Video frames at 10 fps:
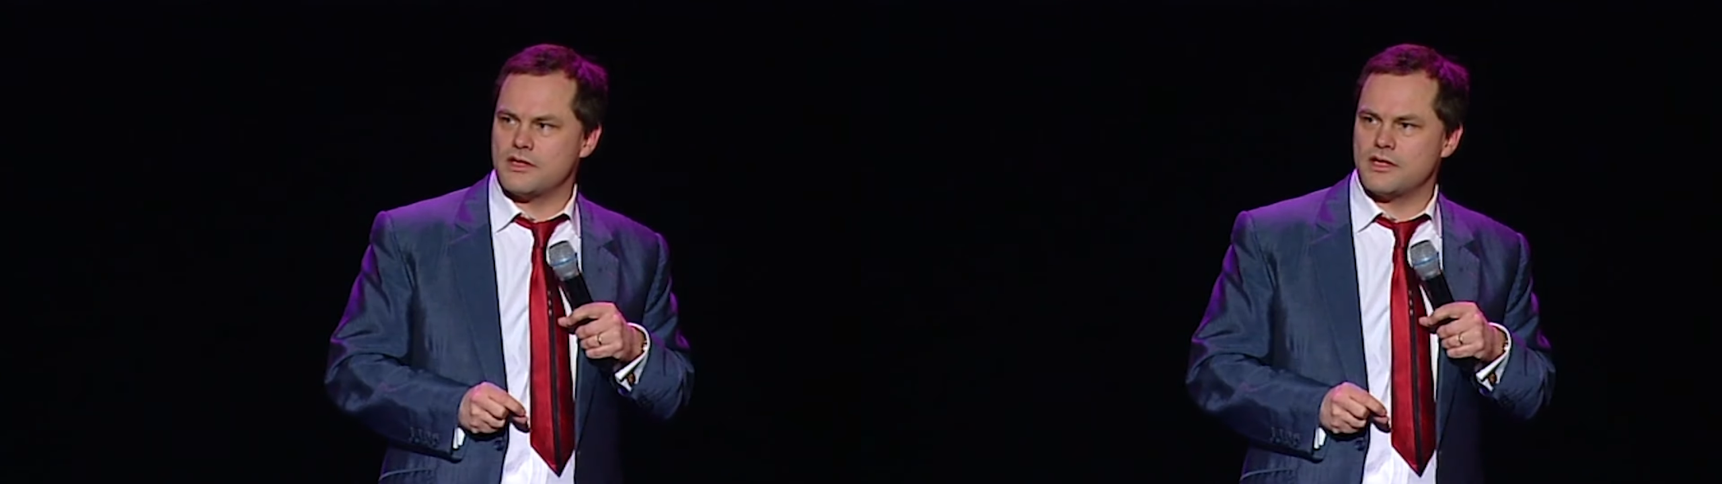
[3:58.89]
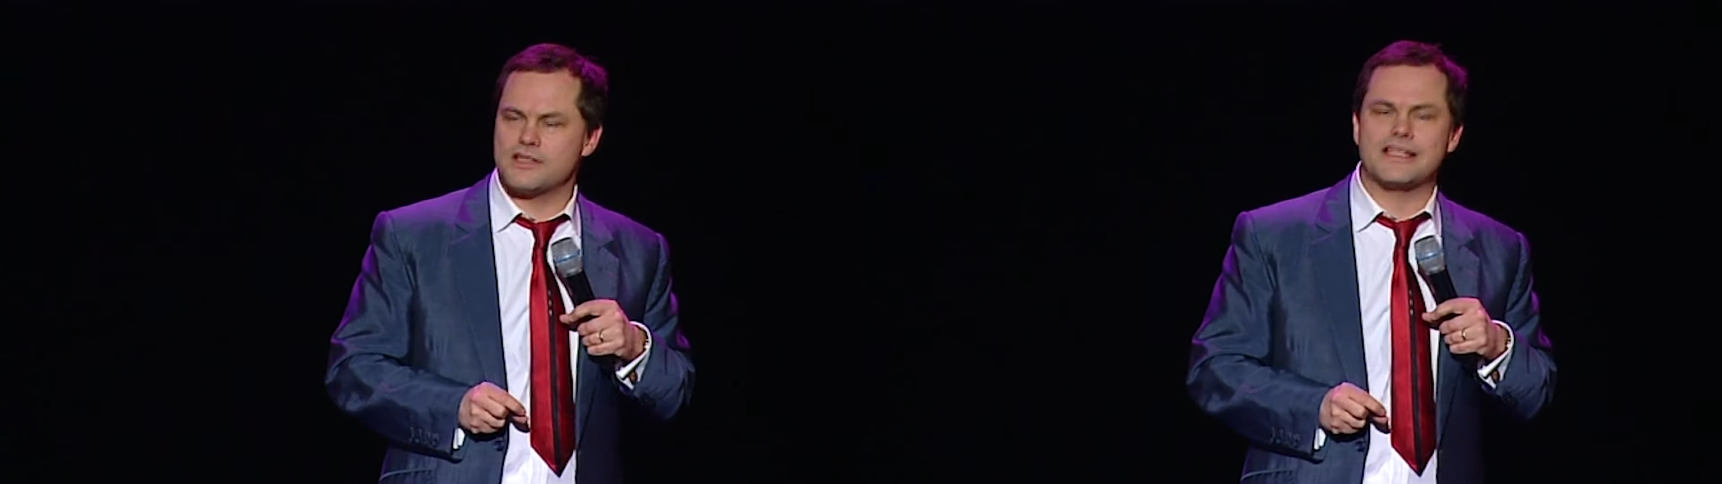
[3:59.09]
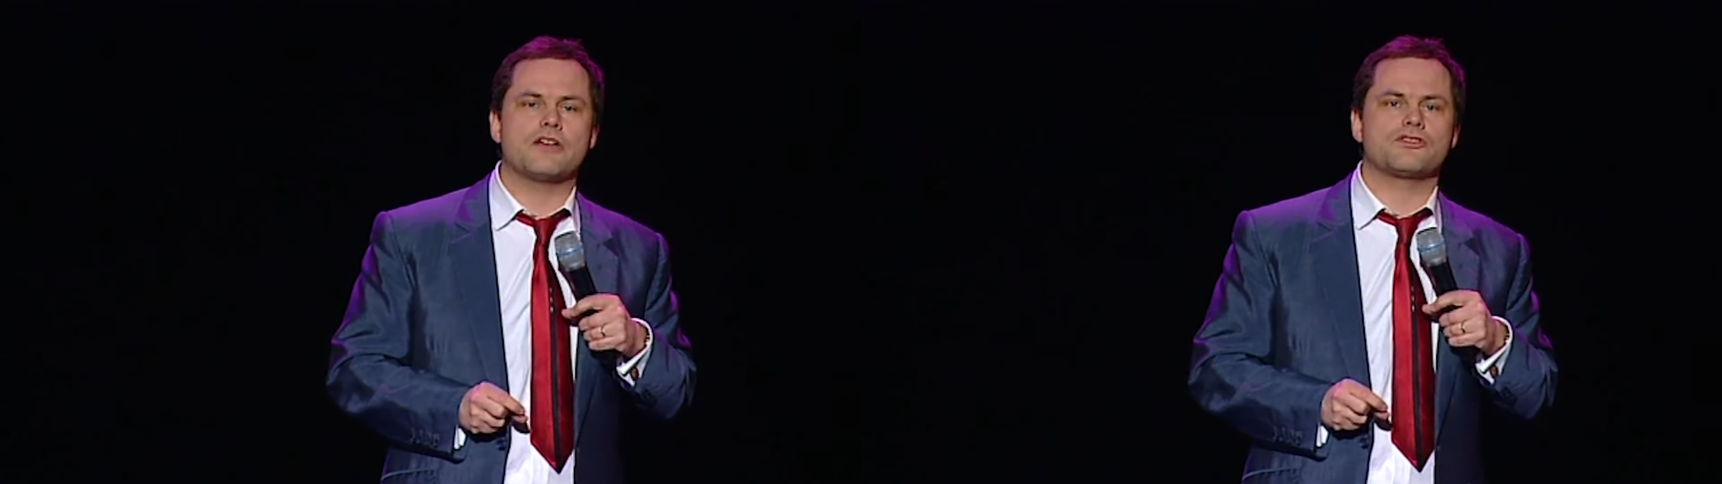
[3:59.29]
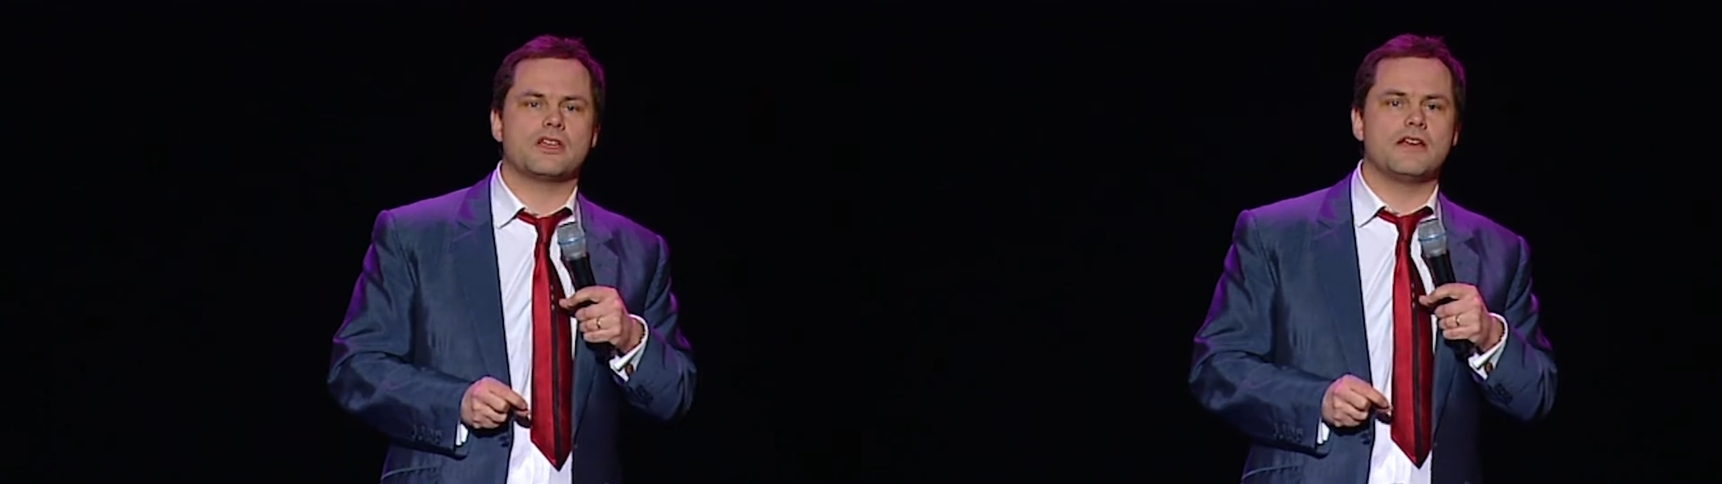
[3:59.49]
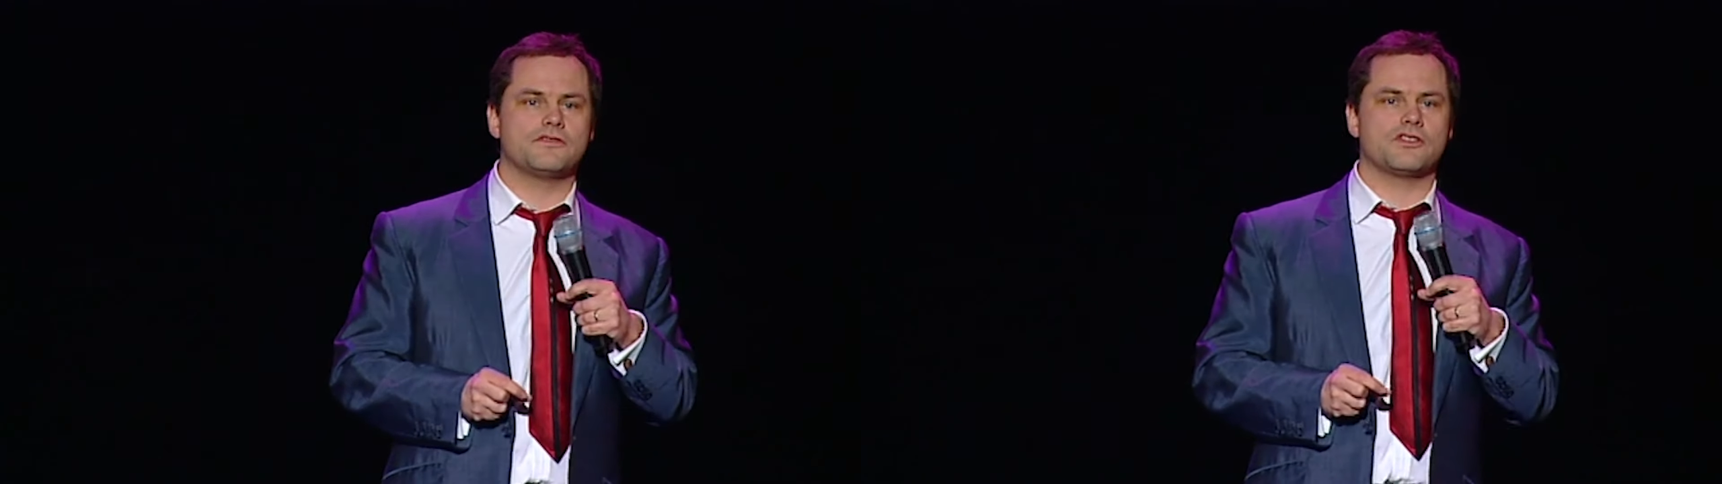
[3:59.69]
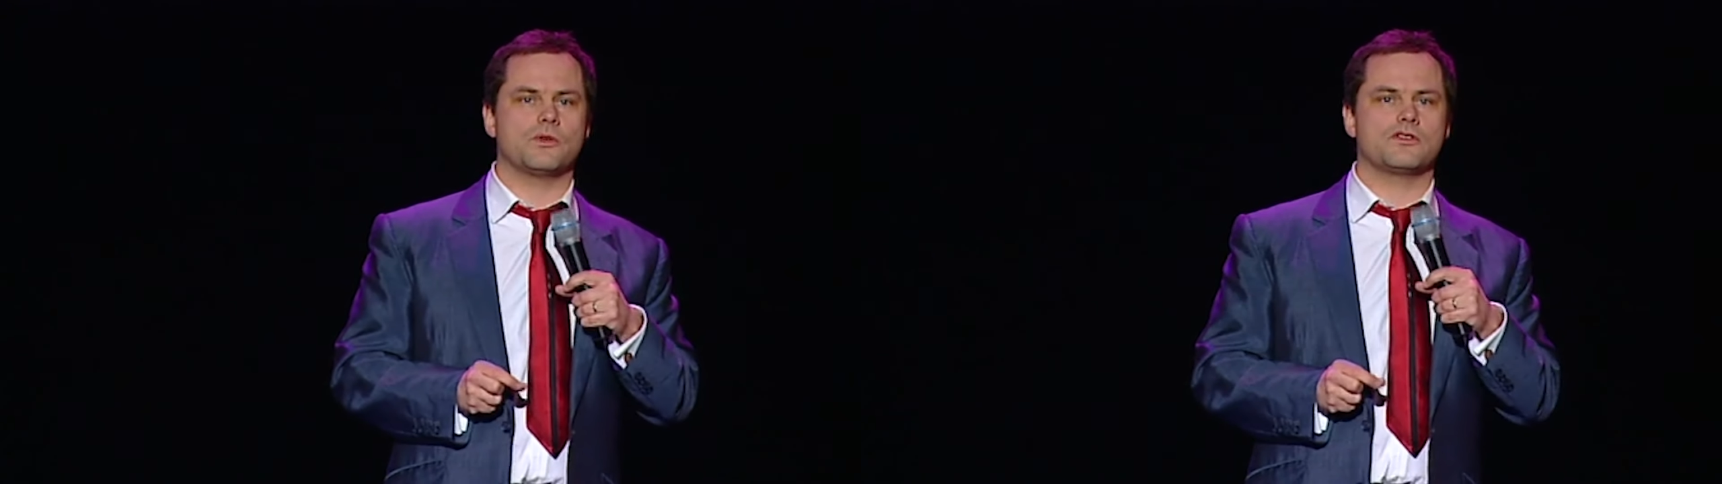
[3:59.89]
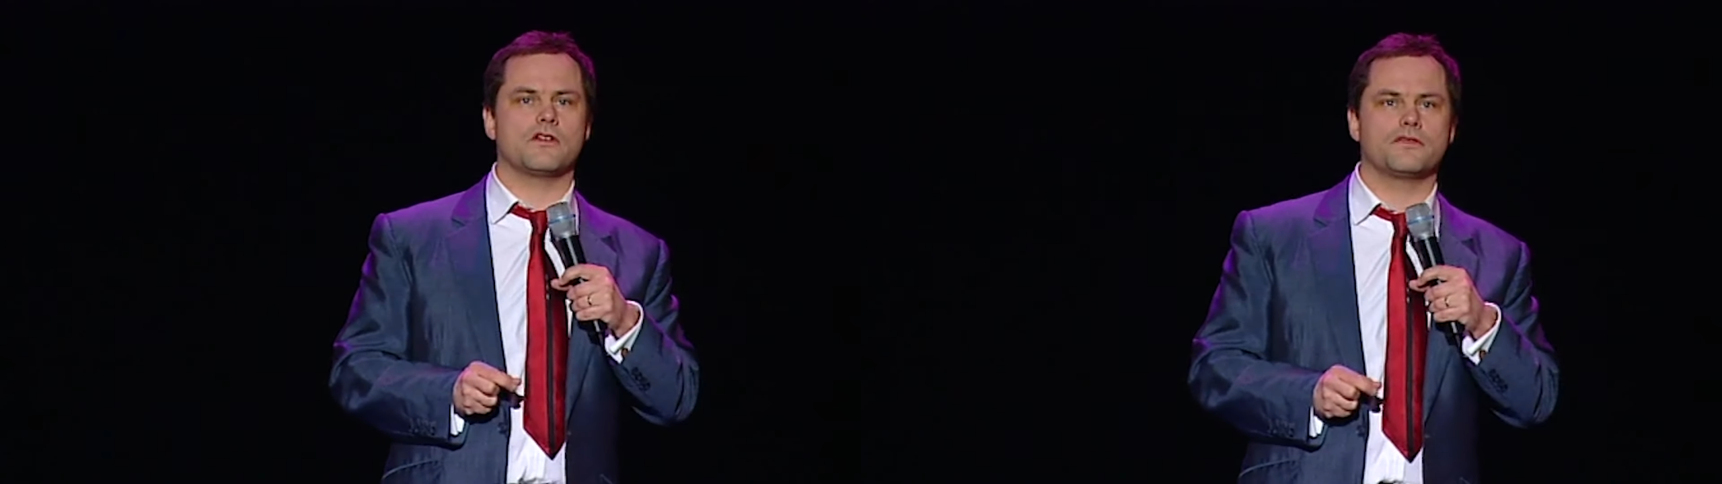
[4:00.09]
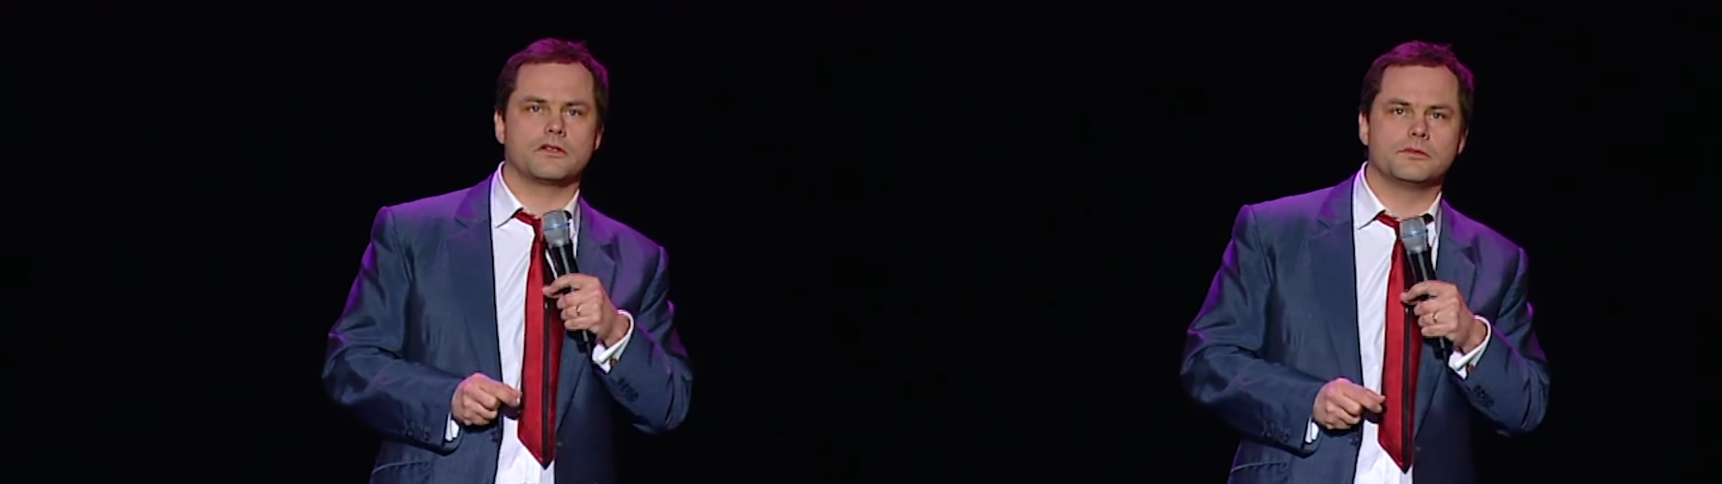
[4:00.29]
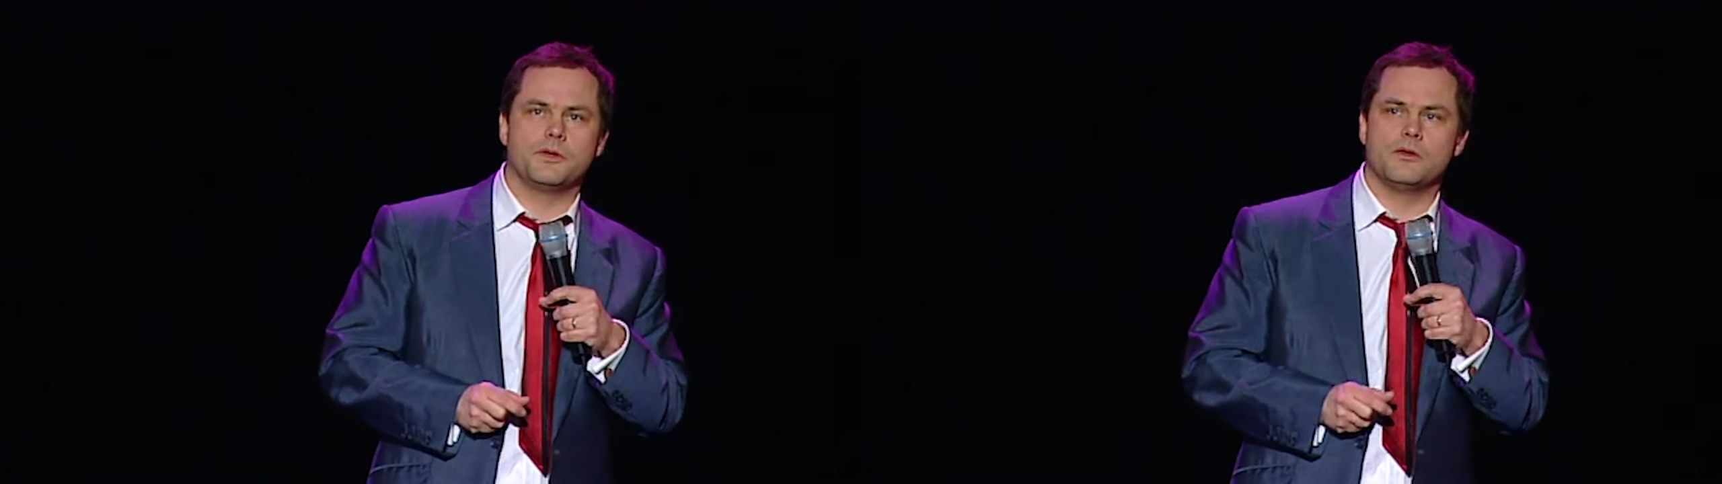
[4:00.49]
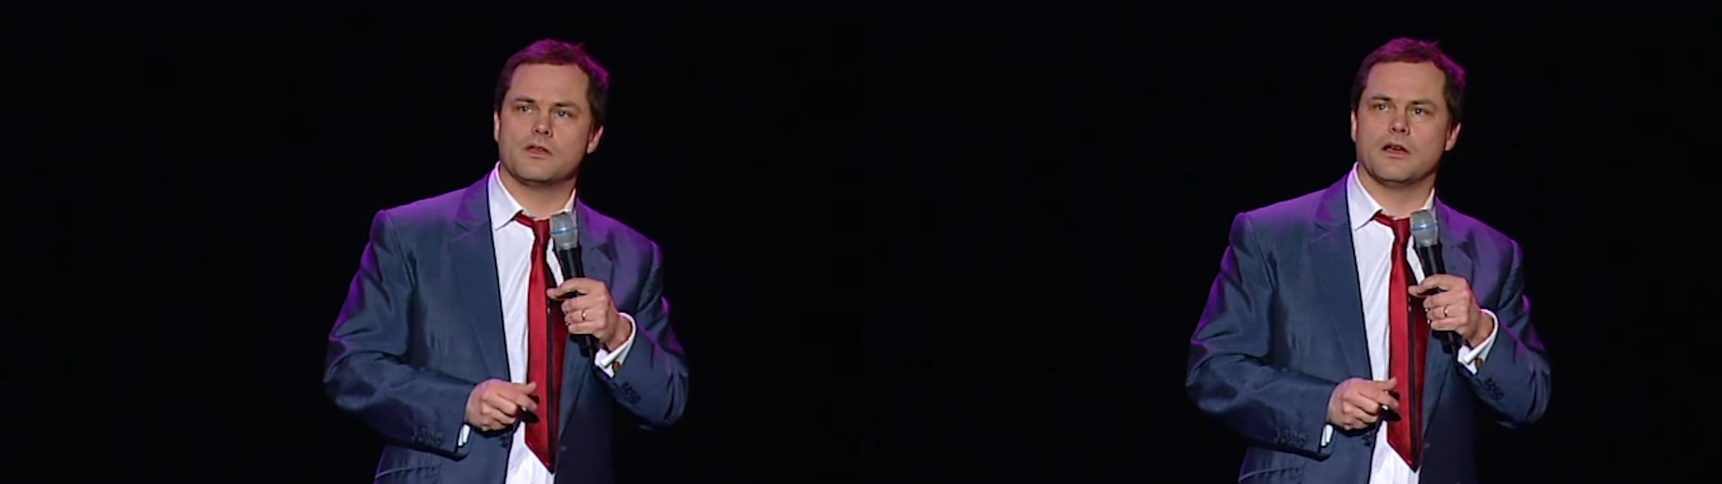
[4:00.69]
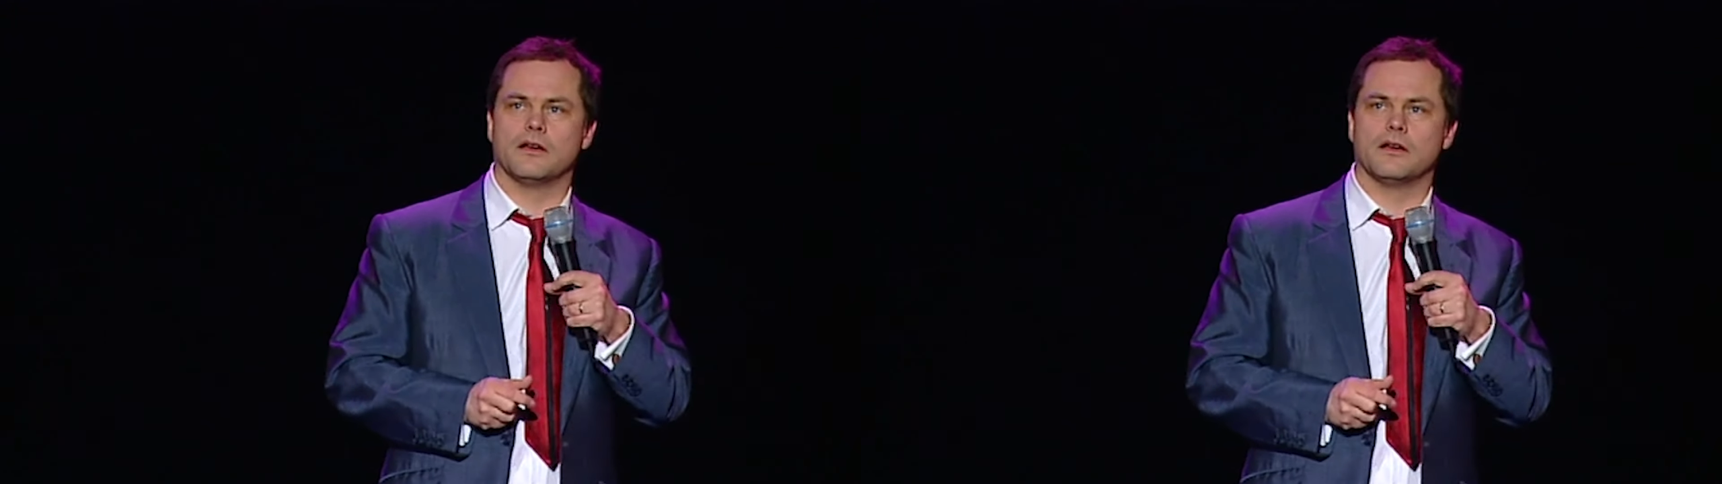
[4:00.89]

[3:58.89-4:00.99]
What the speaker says: it is now safe to switch off your computer.